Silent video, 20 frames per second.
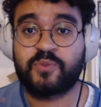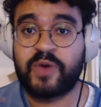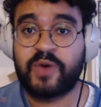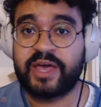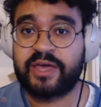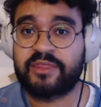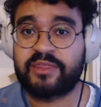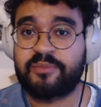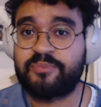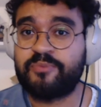
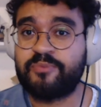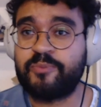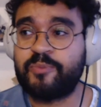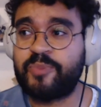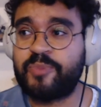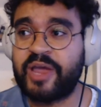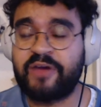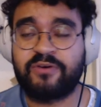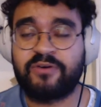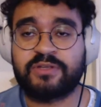where the
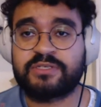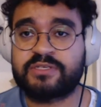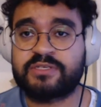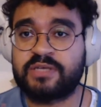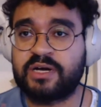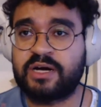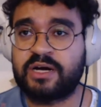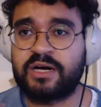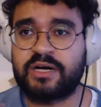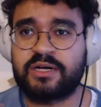parents
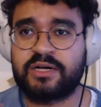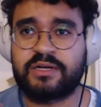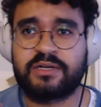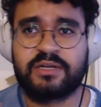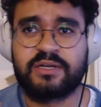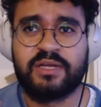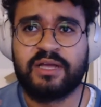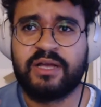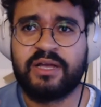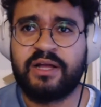are
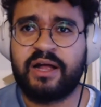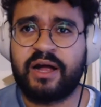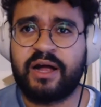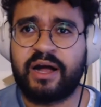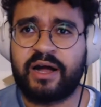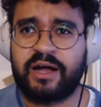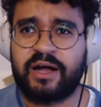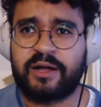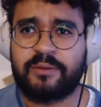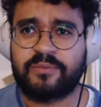
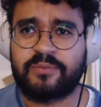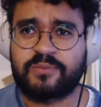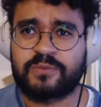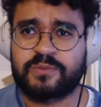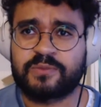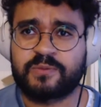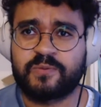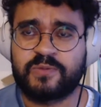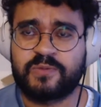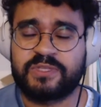um,
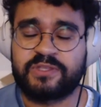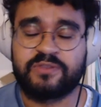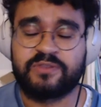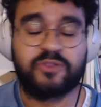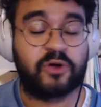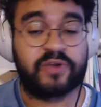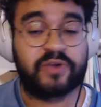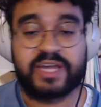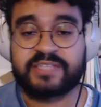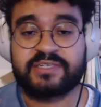
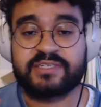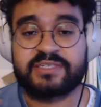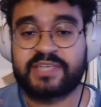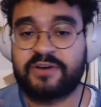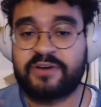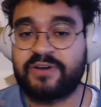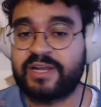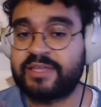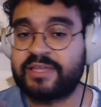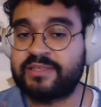not
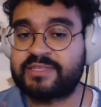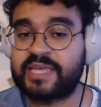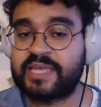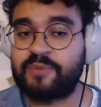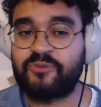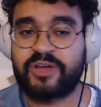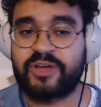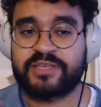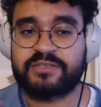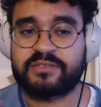necessarily the
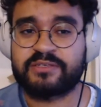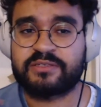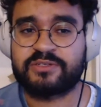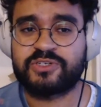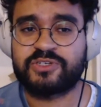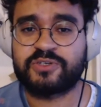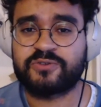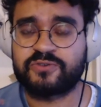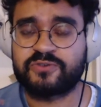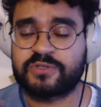same race as the
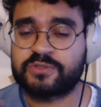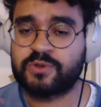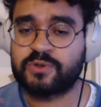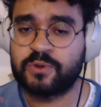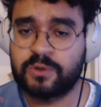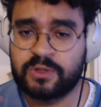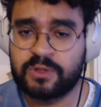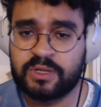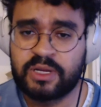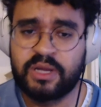children at
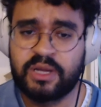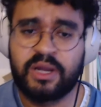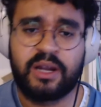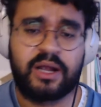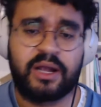all,